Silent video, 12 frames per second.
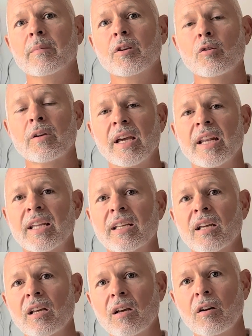you're
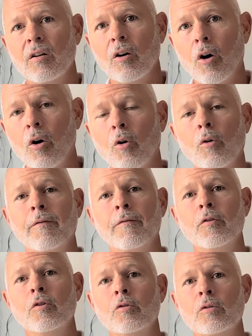getting whole
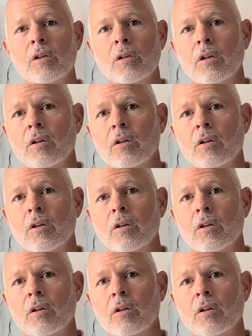food,